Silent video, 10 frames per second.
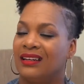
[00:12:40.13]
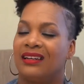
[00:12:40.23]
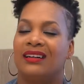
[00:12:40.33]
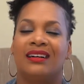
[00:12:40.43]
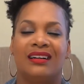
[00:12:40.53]

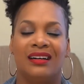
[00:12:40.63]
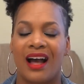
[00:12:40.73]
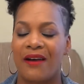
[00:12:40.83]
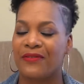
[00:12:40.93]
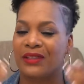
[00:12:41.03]

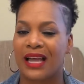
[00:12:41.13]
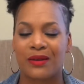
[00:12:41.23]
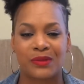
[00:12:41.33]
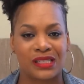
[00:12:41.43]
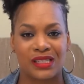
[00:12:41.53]
I feel like
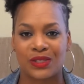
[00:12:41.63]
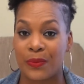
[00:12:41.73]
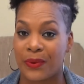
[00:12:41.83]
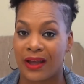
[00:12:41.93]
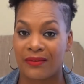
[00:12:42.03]
it was a
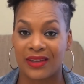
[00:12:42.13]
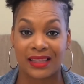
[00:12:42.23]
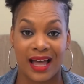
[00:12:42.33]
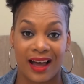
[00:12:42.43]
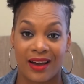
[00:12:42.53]
super heavy
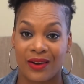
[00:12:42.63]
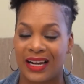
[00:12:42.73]
cloud.